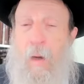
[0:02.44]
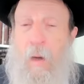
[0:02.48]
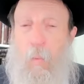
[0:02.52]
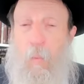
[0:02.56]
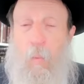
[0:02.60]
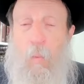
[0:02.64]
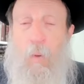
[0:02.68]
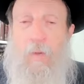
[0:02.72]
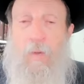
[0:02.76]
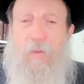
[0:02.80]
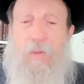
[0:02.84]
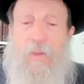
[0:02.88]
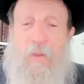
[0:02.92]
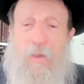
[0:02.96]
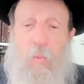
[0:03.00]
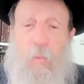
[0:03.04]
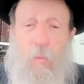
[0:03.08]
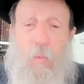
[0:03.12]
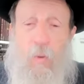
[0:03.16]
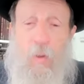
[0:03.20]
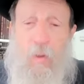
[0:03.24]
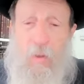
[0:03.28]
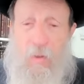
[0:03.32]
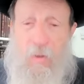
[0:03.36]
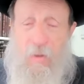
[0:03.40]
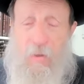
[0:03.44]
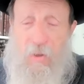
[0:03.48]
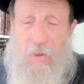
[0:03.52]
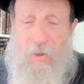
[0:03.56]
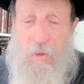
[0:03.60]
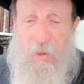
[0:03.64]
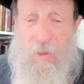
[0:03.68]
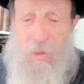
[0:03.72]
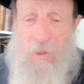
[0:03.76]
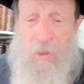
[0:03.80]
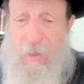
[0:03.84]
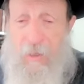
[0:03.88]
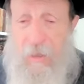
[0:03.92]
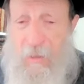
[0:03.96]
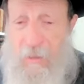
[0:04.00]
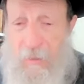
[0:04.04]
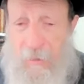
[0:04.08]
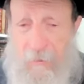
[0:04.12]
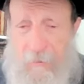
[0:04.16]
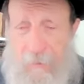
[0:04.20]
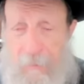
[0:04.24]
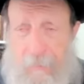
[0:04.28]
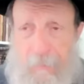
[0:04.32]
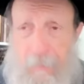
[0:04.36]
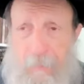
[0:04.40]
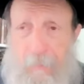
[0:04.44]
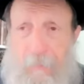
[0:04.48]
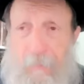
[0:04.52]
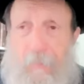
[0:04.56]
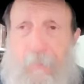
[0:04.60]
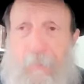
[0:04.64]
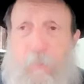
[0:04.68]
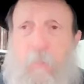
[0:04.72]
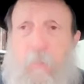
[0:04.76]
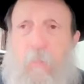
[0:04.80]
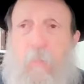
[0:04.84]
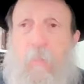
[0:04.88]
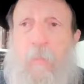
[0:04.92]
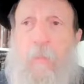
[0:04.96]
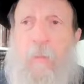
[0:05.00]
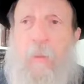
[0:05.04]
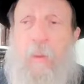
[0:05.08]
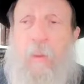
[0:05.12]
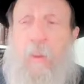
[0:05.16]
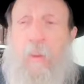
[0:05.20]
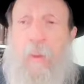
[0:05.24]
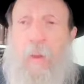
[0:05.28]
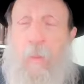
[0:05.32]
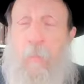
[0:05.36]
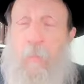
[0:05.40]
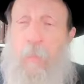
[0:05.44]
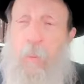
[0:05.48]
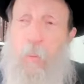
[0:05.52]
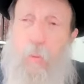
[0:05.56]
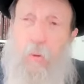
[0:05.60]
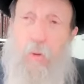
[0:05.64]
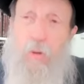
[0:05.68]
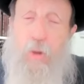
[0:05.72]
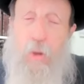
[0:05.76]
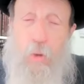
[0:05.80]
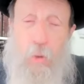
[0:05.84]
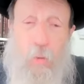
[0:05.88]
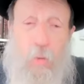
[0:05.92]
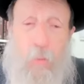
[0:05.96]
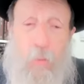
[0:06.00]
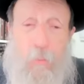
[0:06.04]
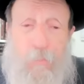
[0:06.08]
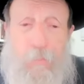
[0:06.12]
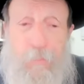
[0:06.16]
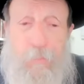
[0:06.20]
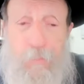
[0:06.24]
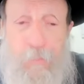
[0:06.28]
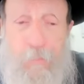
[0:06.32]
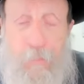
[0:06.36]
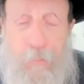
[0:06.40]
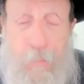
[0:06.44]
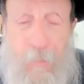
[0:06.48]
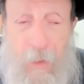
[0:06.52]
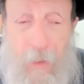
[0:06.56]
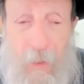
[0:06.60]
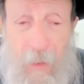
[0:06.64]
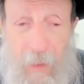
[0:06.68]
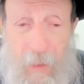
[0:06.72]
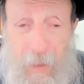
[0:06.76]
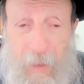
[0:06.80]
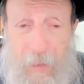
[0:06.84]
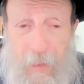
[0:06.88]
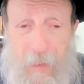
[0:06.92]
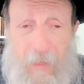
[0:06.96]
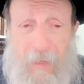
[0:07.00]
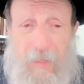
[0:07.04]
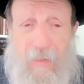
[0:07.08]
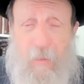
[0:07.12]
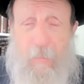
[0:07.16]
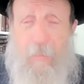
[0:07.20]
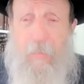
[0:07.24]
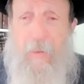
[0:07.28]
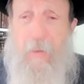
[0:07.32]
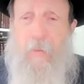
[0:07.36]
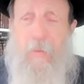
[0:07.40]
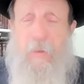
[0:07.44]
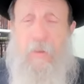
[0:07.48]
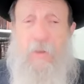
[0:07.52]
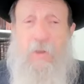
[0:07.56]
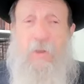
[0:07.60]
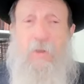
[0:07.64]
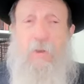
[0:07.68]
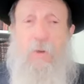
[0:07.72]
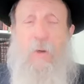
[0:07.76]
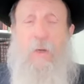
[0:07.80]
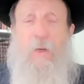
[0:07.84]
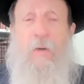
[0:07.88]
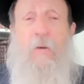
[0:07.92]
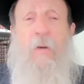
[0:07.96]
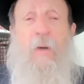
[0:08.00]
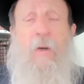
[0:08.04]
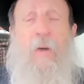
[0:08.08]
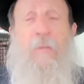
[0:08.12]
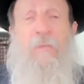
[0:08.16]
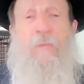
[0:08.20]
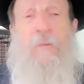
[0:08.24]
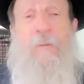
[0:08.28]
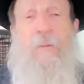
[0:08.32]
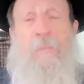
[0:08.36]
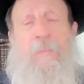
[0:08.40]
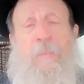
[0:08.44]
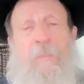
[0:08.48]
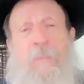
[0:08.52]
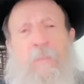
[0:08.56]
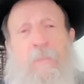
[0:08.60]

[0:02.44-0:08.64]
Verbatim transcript: But once there was a um, a poor Jew, and he had to marry his daughter off.